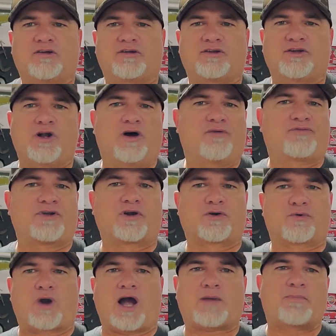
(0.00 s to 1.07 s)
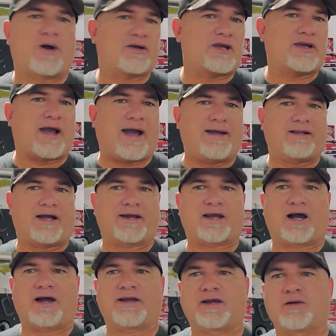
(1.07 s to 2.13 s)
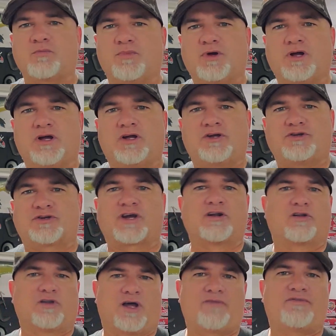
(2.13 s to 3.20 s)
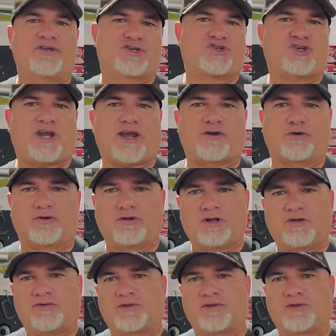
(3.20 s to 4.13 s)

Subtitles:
If you're a rock buggy guy like I am, you're going to love this channel.